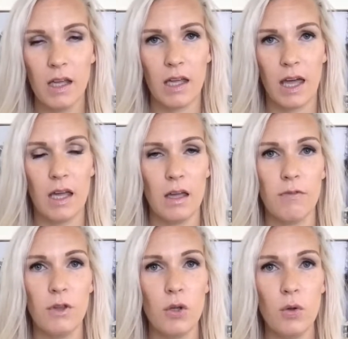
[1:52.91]
Okay. If
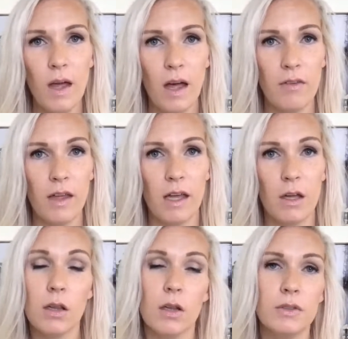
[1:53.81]
you have a
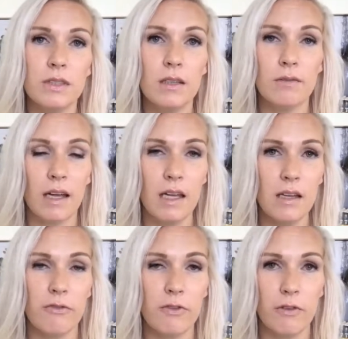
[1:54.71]
closing rate of
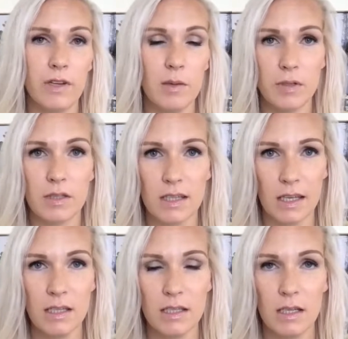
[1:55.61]
50%,